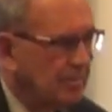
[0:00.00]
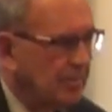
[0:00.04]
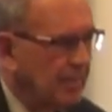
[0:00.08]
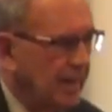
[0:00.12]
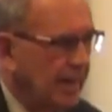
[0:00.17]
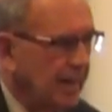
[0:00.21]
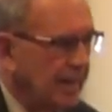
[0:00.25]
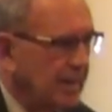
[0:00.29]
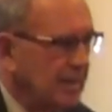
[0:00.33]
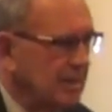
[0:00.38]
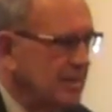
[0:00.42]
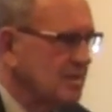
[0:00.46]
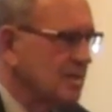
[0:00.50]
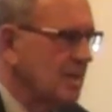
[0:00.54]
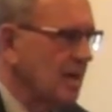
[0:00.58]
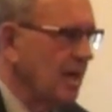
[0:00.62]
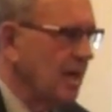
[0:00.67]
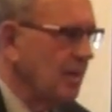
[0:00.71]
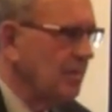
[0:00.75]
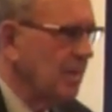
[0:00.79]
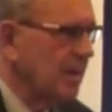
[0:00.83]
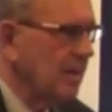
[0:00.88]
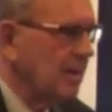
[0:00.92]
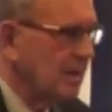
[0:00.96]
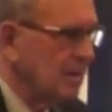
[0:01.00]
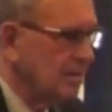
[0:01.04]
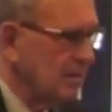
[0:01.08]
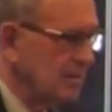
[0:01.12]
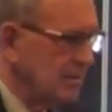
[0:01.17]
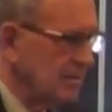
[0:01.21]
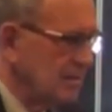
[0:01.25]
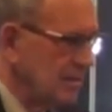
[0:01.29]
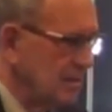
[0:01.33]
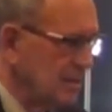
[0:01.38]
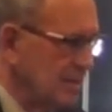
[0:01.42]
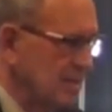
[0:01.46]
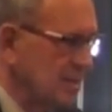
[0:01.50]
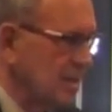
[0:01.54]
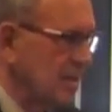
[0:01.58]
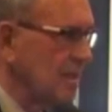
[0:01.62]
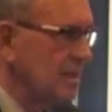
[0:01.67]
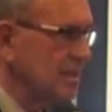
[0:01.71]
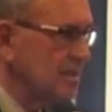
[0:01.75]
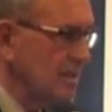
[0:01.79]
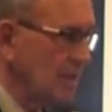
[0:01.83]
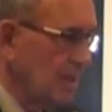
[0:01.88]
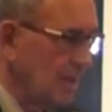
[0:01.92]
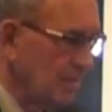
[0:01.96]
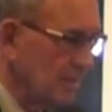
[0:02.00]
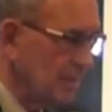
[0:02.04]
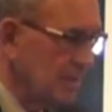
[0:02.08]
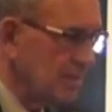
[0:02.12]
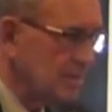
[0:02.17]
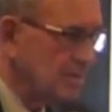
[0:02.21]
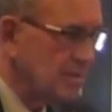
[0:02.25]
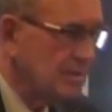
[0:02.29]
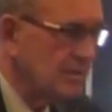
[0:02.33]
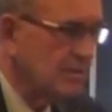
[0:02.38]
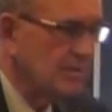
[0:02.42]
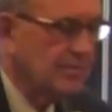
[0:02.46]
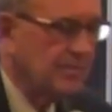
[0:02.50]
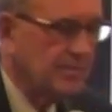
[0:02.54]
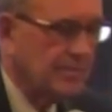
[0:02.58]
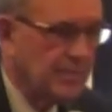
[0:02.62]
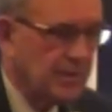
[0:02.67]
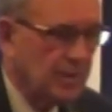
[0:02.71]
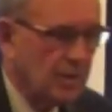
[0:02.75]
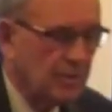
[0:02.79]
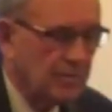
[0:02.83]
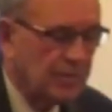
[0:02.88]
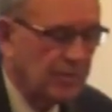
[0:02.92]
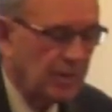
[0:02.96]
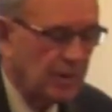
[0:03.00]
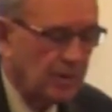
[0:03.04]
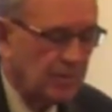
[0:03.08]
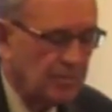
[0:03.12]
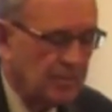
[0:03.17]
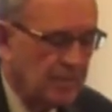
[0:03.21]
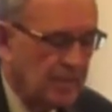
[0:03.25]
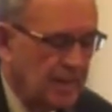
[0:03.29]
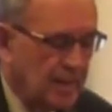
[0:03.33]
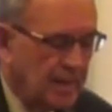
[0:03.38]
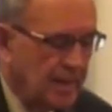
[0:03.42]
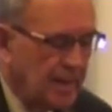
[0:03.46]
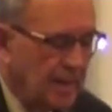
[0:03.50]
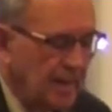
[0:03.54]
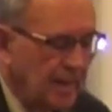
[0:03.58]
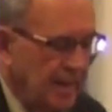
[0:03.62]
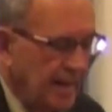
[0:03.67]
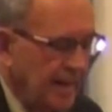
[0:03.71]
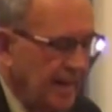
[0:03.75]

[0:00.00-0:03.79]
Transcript: infected by Islamic, Islamist fervor.